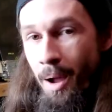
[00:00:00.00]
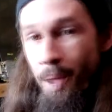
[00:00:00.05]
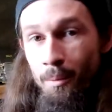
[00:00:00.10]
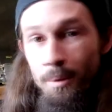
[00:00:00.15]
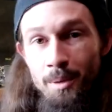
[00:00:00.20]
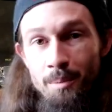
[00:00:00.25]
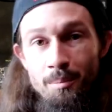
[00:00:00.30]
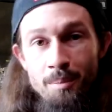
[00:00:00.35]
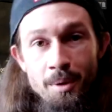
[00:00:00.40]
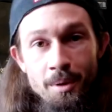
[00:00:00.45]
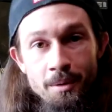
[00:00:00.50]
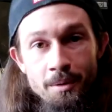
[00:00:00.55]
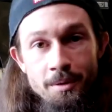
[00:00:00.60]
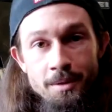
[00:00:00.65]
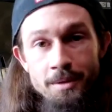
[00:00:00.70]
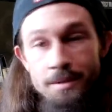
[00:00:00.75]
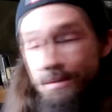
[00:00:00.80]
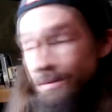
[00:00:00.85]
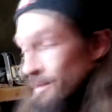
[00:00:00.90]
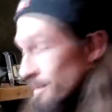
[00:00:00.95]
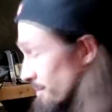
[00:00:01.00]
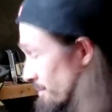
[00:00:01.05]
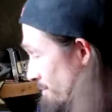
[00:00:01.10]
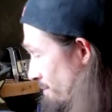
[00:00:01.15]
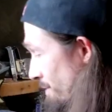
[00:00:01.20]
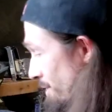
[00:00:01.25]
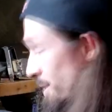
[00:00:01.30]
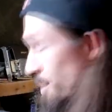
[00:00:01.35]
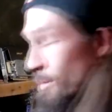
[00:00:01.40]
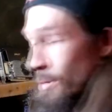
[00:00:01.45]
want to build
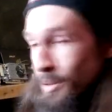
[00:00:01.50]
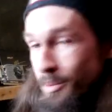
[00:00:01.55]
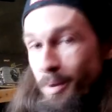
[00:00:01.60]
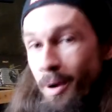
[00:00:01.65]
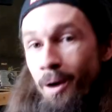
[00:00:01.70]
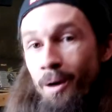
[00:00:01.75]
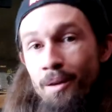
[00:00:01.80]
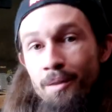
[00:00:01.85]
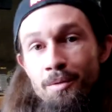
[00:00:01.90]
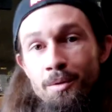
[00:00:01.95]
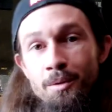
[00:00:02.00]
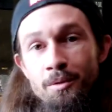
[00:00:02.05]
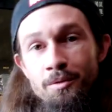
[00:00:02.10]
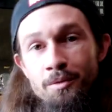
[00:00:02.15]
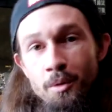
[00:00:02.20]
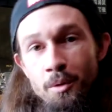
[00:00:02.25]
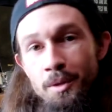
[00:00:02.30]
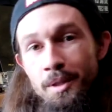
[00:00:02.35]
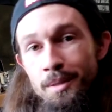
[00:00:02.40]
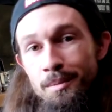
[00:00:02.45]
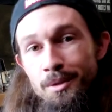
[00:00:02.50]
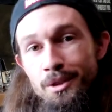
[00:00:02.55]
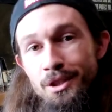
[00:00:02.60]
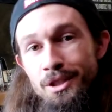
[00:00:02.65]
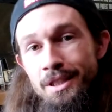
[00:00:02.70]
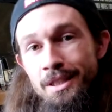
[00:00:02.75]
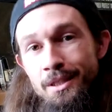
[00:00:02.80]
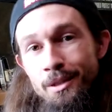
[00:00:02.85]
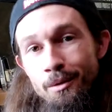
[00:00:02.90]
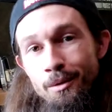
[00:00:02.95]
the most powerful folding
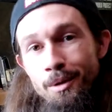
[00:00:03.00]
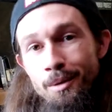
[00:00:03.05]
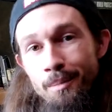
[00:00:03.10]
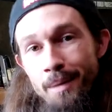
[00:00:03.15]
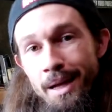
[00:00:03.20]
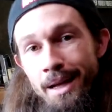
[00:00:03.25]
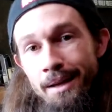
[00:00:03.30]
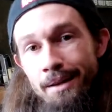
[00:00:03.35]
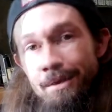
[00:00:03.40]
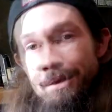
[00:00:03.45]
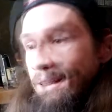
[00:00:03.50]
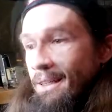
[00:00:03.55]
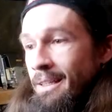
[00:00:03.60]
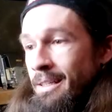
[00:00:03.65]
machine known to man.